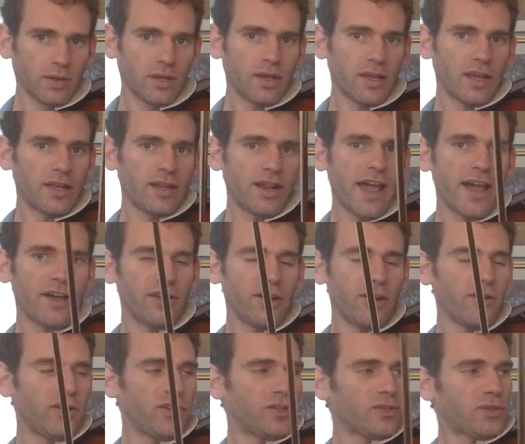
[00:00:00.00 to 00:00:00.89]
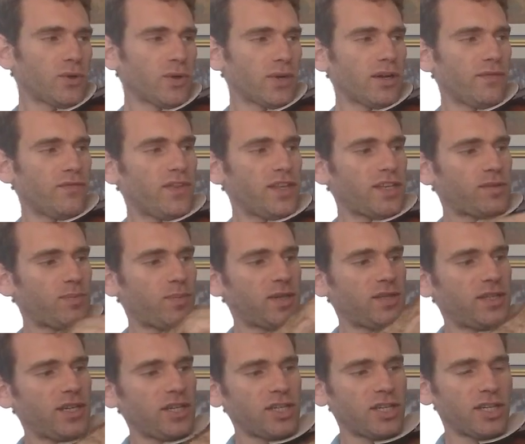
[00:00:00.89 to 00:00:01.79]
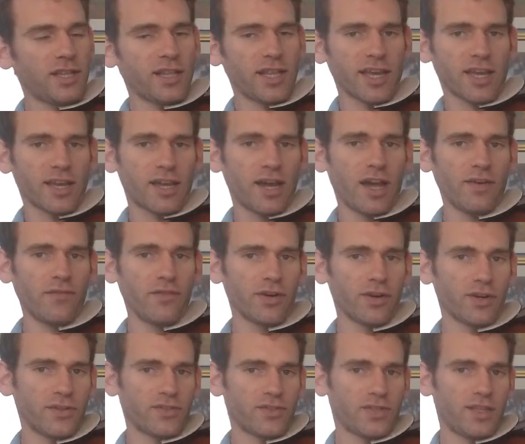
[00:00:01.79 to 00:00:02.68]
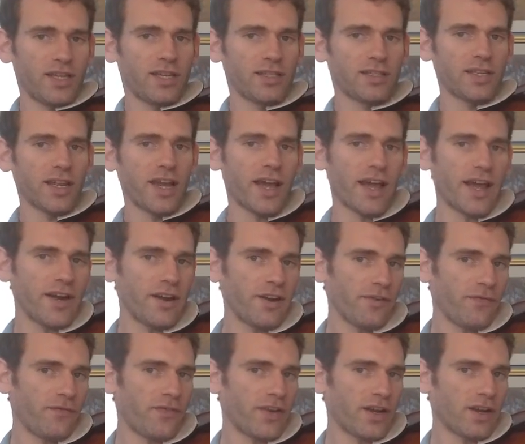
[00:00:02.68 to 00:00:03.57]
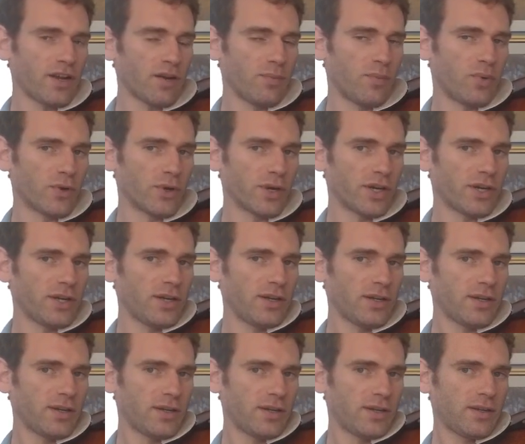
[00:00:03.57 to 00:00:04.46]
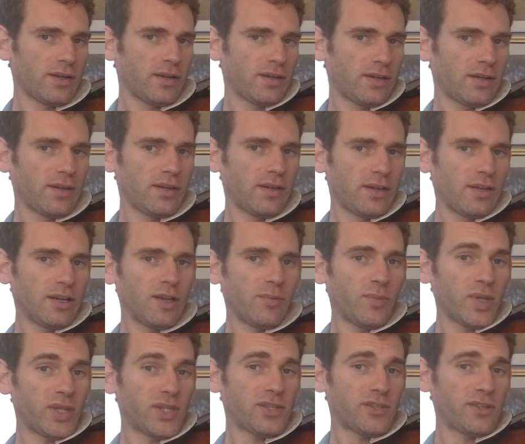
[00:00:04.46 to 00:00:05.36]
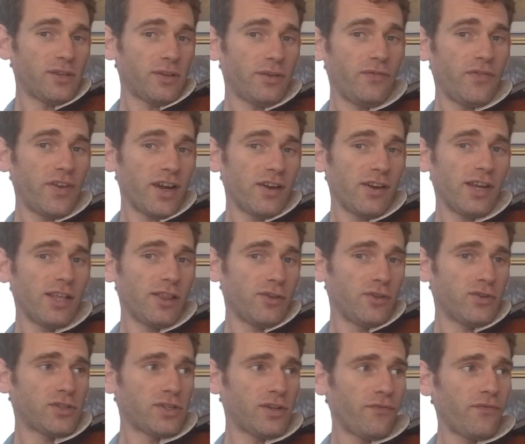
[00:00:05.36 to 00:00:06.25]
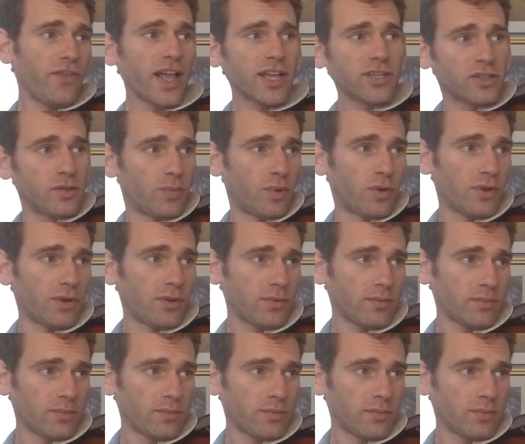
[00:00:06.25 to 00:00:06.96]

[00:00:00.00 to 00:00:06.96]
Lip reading: And now you're in sort of this position that covers the entire fingerboard, but still very loose and flexible.